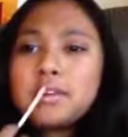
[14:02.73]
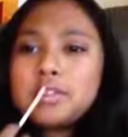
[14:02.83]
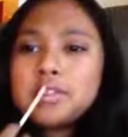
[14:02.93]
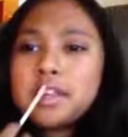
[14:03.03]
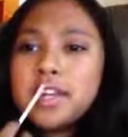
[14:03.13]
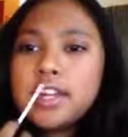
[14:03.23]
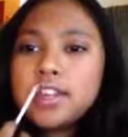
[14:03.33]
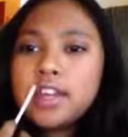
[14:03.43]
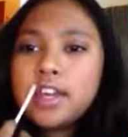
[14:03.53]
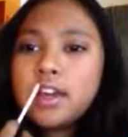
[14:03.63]
goes with
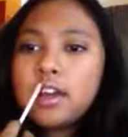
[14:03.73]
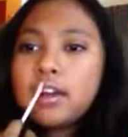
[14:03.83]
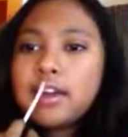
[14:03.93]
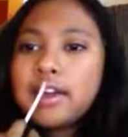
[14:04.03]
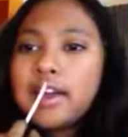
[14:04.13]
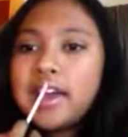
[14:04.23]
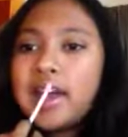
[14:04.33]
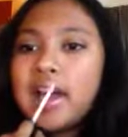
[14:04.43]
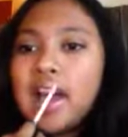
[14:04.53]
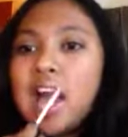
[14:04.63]
anything.
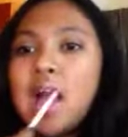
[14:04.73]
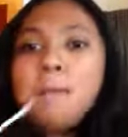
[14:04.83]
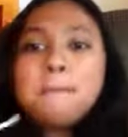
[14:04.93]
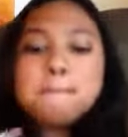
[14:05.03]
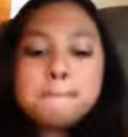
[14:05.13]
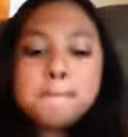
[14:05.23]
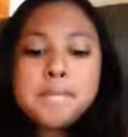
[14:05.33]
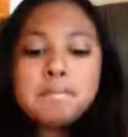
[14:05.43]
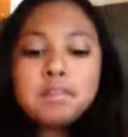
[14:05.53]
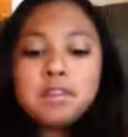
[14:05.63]

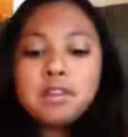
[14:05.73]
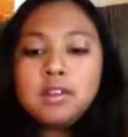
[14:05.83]
You